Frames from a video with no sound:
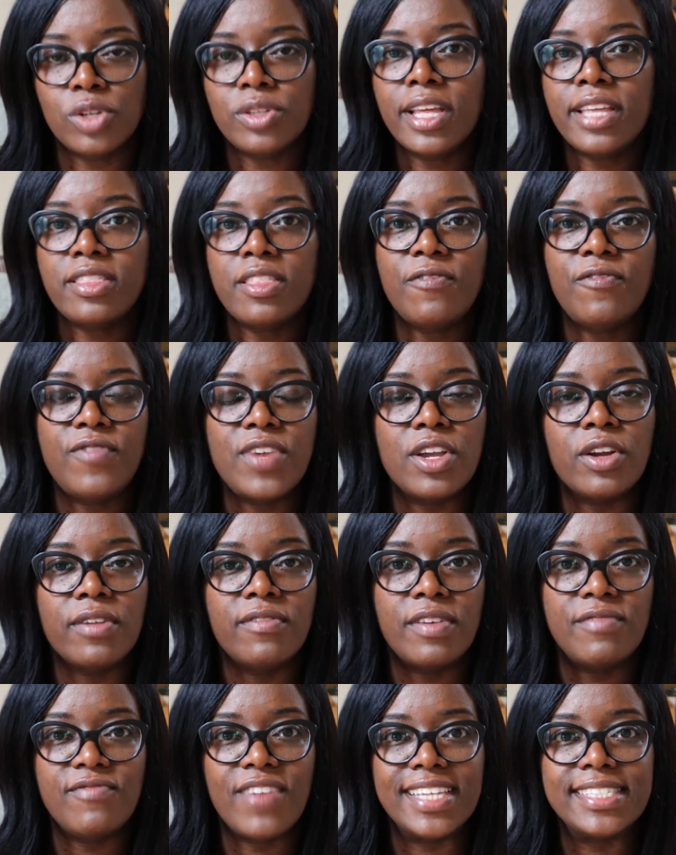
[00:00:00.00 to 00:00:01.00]
Don't let the fear
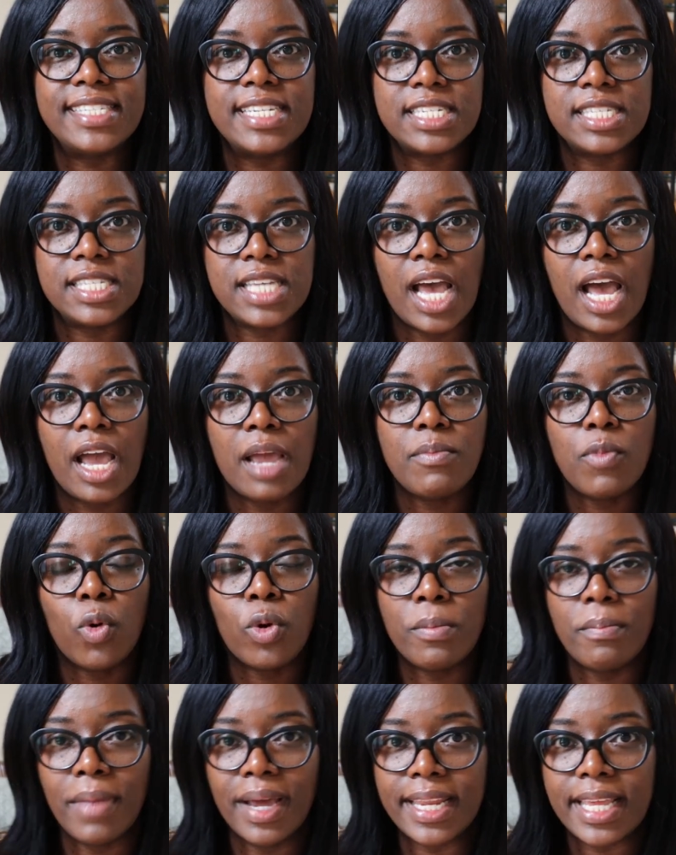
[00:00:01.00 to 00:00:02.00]
of investing time
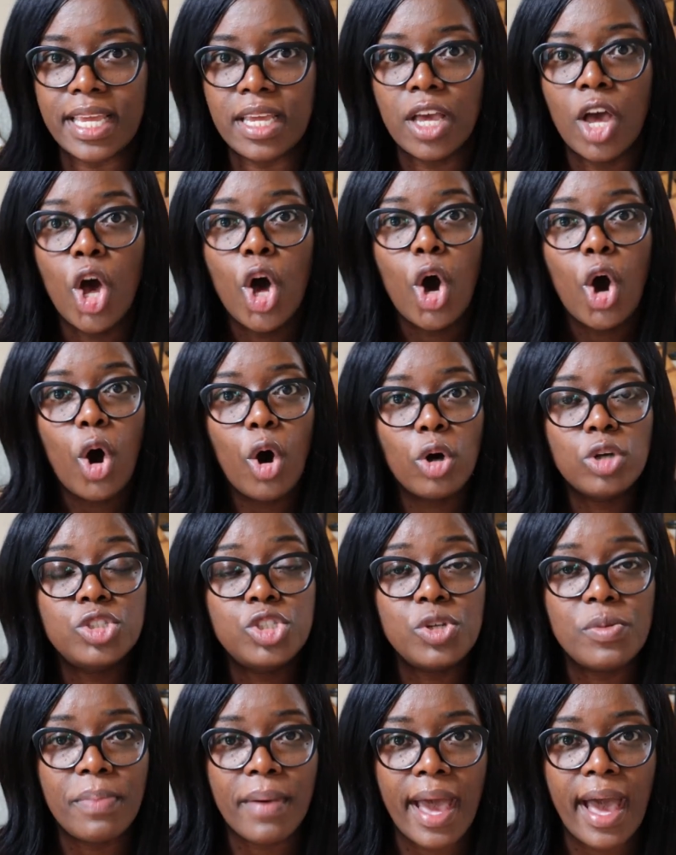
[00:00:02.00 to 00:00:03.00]
or money
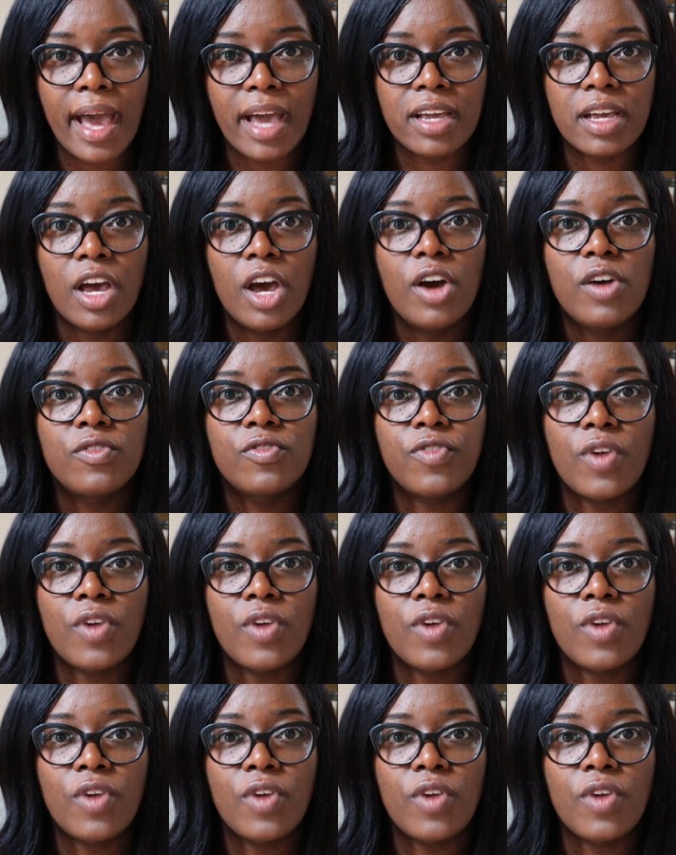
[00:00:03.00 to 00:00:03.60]
hold you back